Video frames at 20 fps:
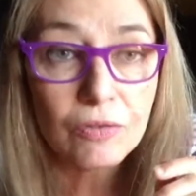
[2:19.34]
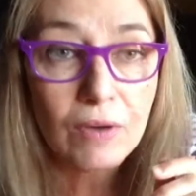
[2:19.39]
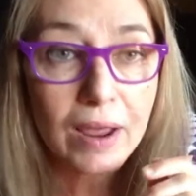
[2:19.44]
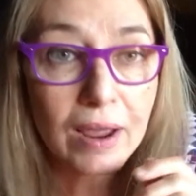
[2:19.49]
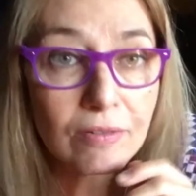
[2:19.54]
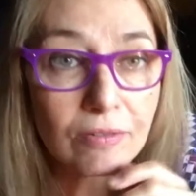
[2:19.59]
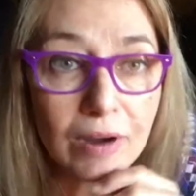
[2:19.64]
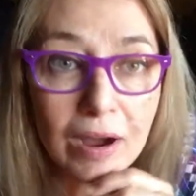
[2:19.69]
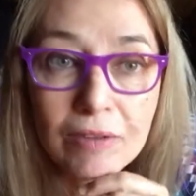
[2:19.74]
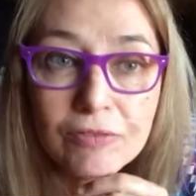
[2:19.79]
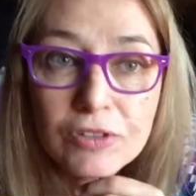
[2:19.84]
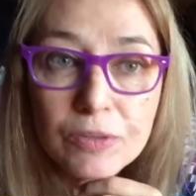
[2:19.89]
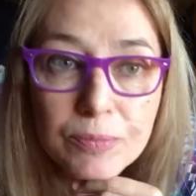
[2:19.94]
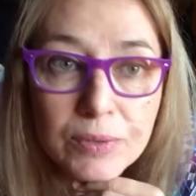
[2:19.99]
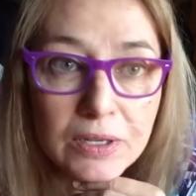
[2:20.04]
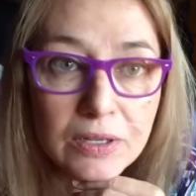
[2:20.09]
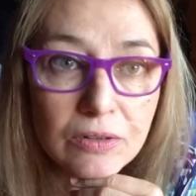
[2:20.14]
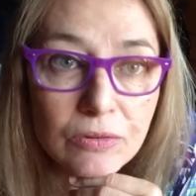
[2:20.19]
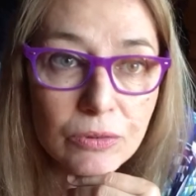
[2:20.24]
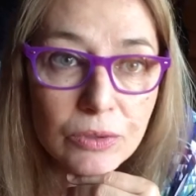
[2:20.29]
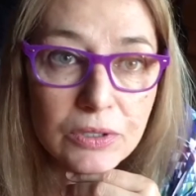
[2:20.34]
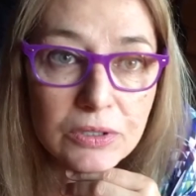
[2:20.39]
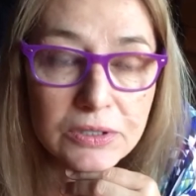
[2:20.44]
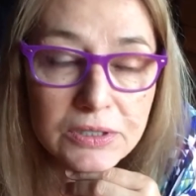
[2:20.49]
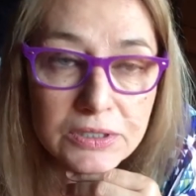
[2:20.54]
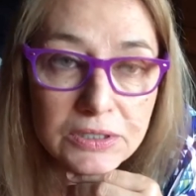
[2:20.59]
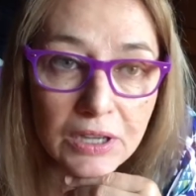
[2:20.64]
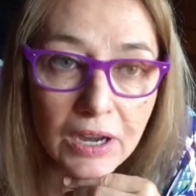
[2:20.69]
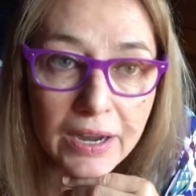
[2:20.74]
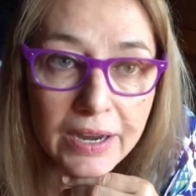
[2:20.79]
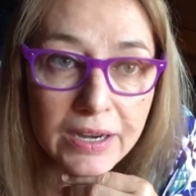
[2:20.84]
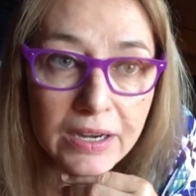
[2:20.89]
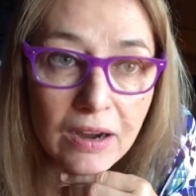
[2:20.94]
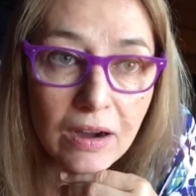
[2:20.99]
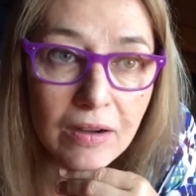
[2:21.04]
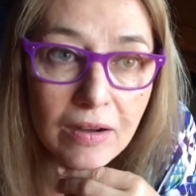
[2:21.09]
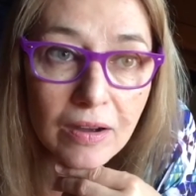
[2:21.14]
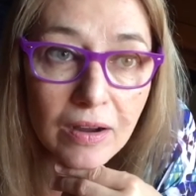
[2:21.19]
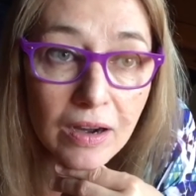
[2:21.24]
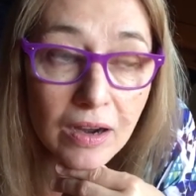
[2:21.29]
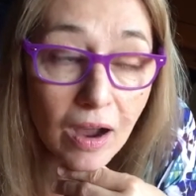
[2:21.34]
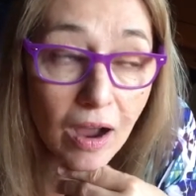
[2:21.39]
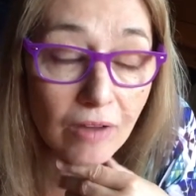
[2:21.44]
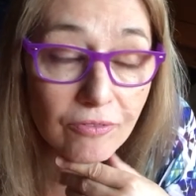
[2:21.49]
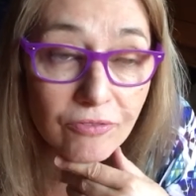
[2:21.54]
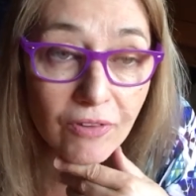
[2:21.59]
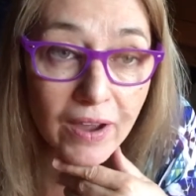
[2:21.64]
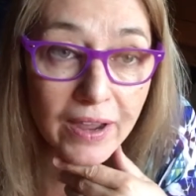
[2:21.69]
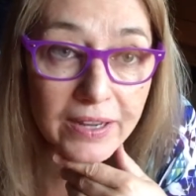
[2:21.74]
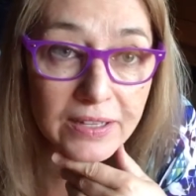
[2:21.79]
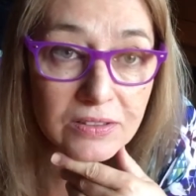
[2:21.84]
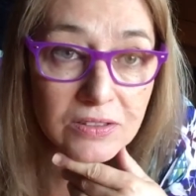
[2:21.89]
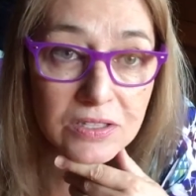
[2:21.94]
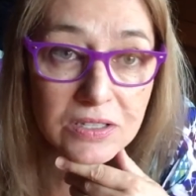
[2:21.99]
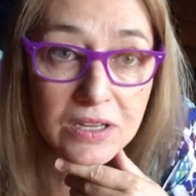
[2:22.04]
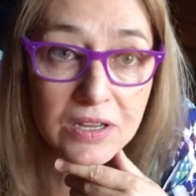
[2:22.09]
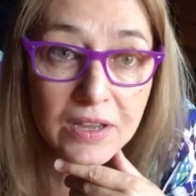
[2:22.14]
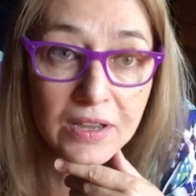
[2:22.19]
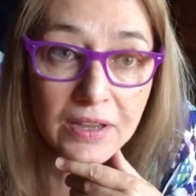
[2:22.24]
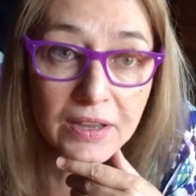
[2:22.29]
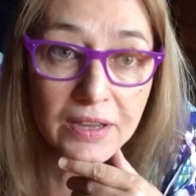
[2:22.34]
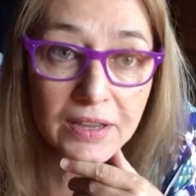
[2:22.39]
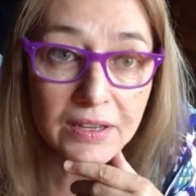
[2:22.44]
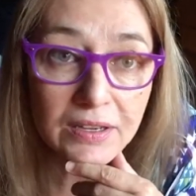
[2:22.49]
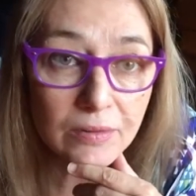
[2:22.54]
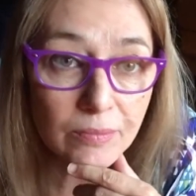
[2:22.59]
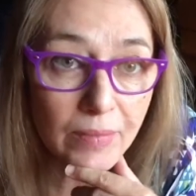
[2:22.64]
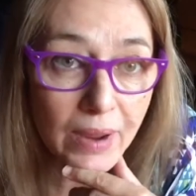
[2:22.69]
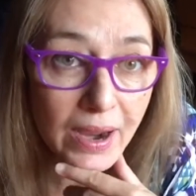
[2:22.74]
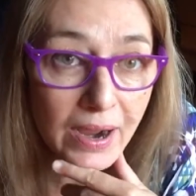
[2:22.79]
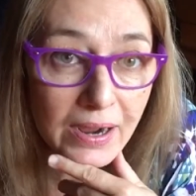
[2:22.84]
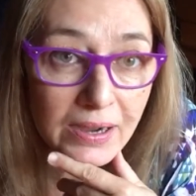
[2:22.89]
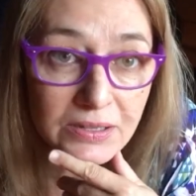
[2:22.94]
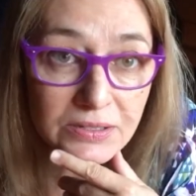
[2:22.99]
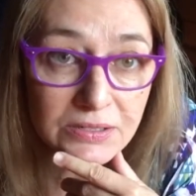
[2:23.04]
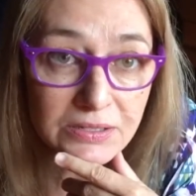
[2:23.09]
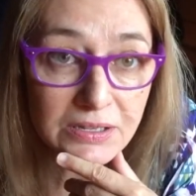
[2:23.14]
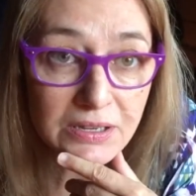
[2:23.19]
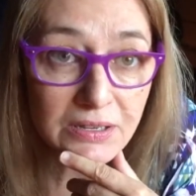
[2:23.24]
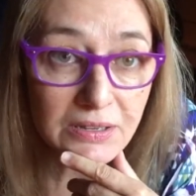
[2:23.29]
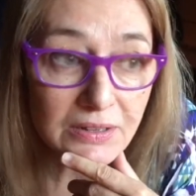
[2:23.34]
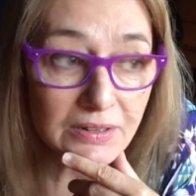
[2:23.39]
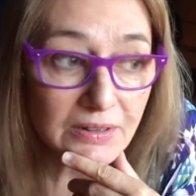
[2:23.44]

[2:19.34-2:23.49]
I ever have to be in a really tight confines in a mask,